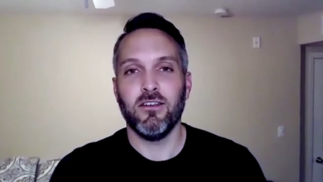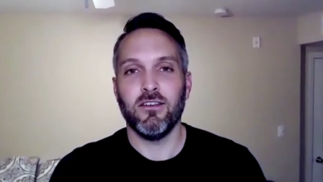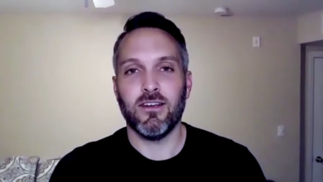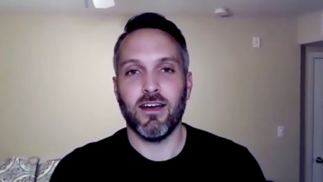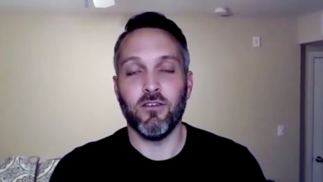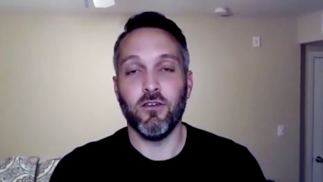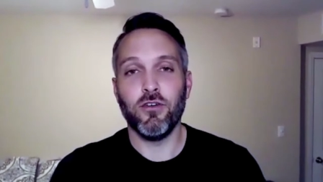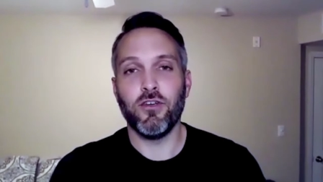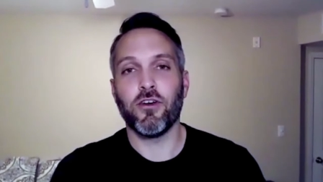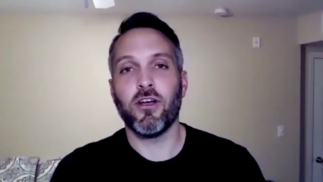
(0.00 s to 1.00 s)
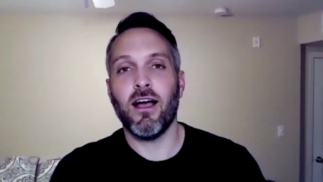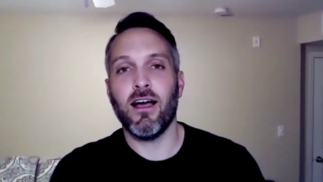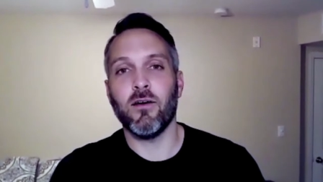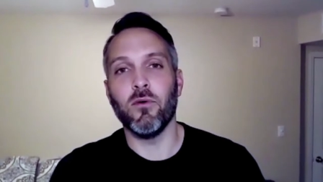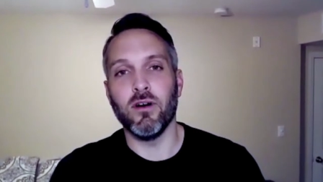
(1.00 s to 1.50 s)
kind of who your
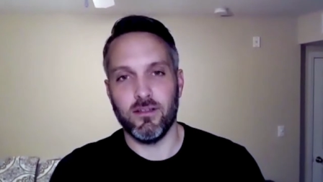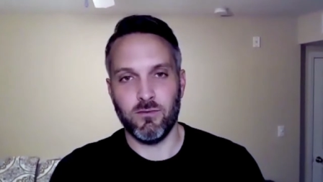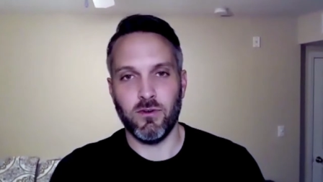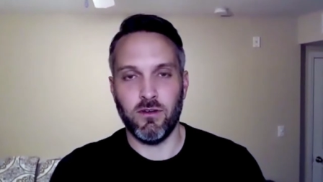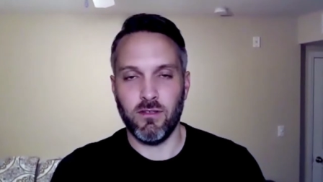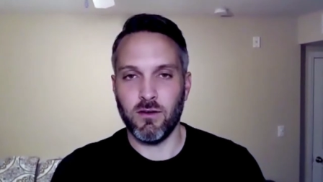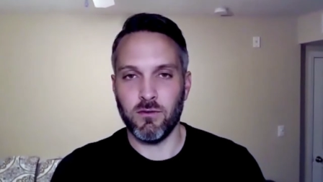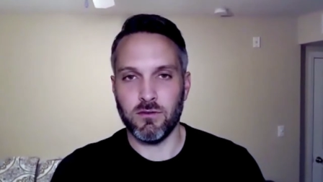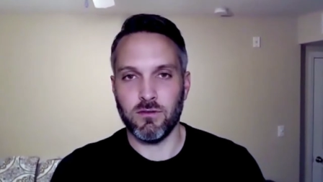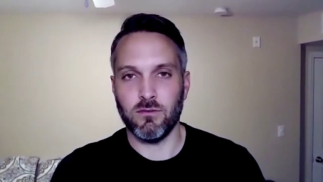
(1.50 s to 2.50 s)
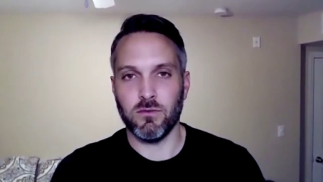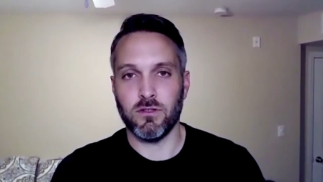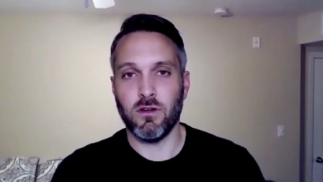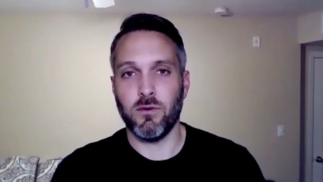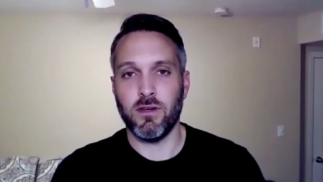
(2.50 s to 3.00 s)
guy was, what you think was was
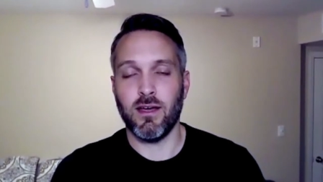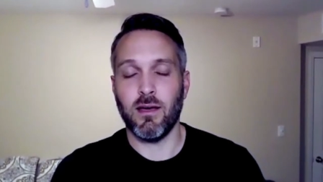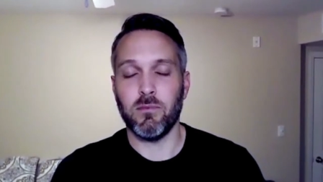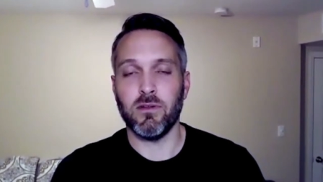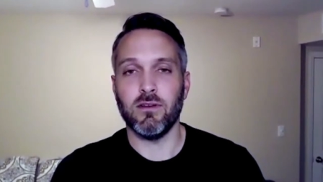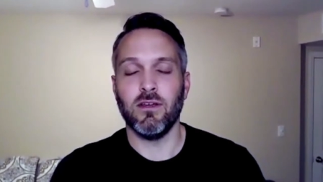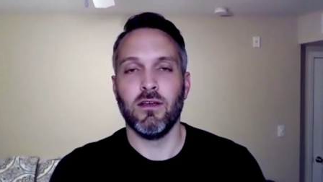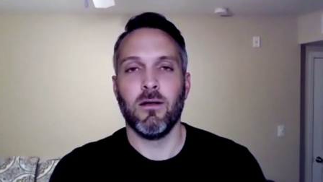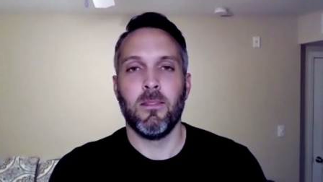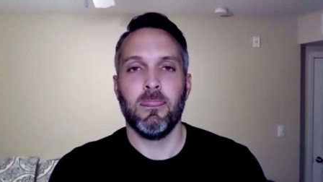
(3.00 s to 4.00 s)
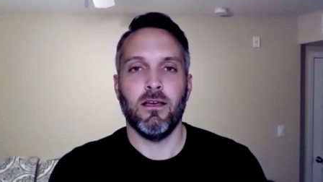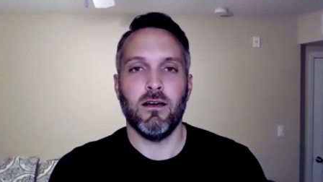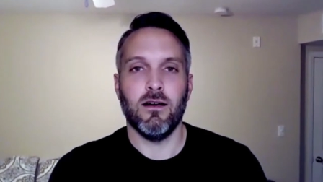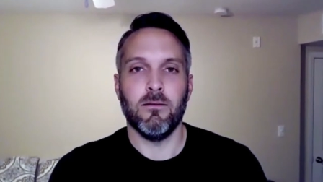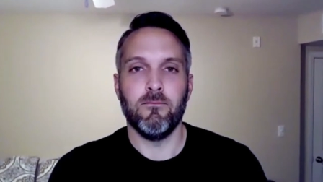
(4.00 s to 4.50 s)
going to happen.
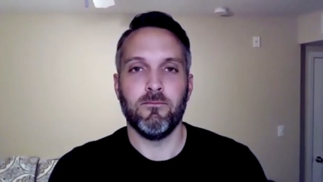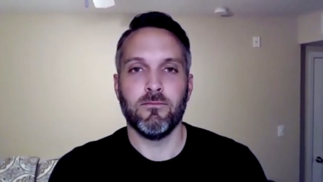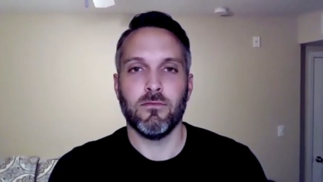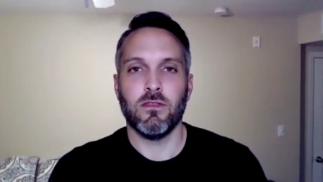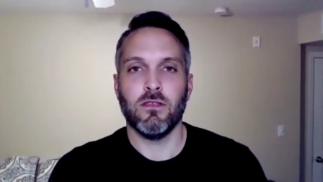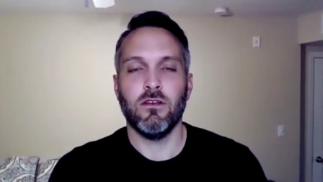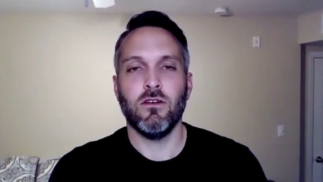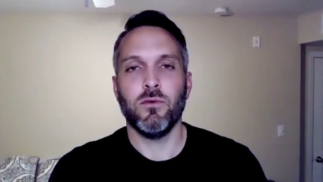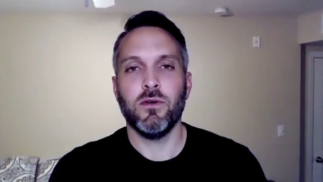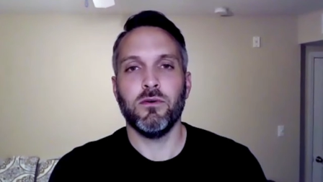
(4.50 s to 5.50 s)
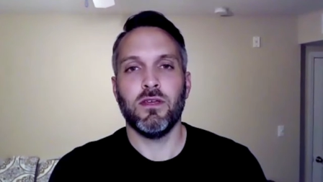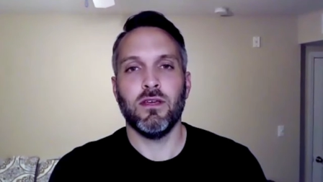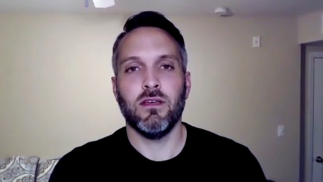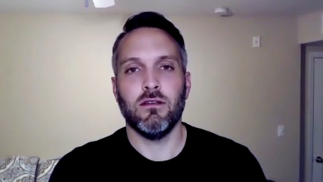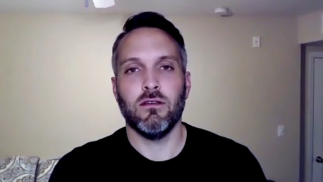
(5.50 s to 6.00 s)
Um, you know, we would
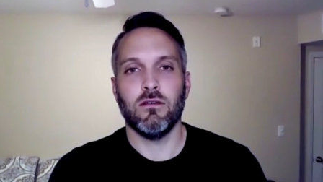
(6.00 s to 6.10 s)
get.